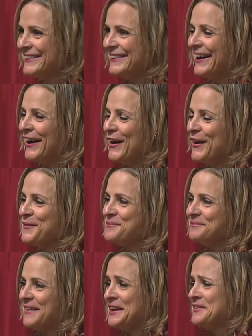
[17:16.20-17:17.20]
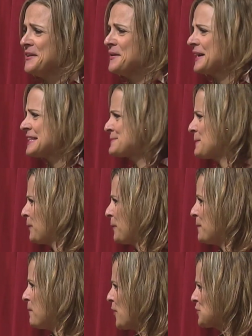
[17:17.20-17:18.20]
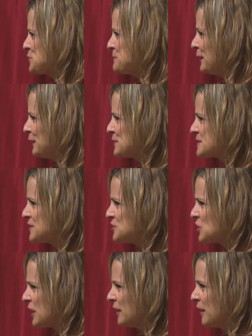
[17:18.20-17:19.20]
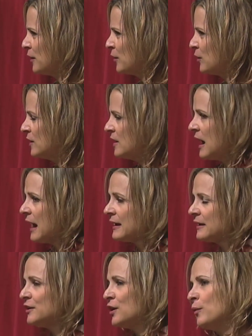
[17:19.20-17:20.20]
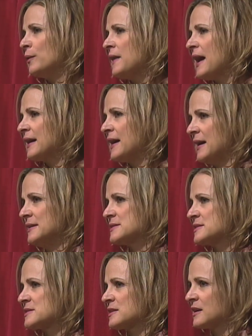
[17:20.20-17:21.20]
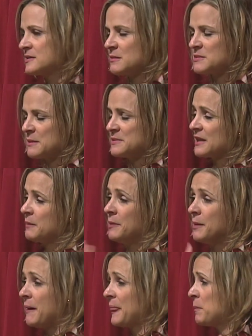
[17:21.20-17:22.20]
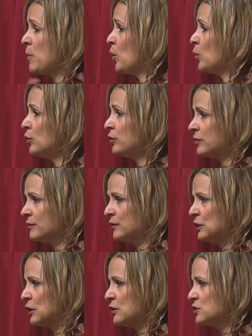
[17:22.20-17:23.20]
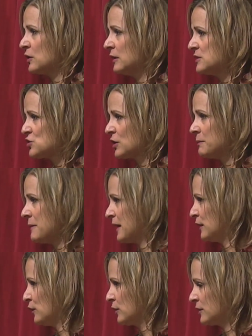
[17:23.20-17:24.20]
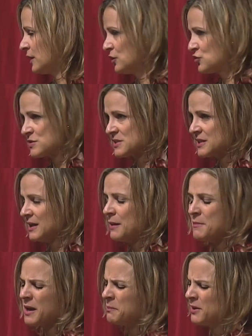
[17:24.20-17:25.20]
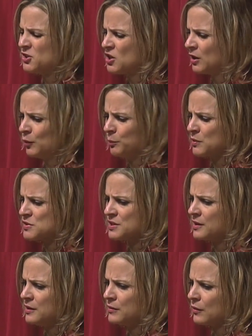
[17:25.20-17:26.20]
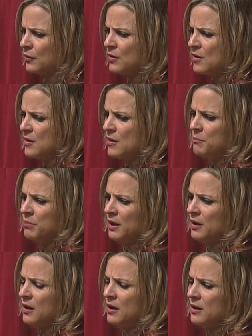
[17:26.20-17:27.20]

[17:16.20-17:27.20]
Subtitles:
I don't know. I guess people put marshmallows in Jell-O. In that case, sometimes it could be about the mold. At least you could make it look interesting. I'm not a big Jell-O person either, but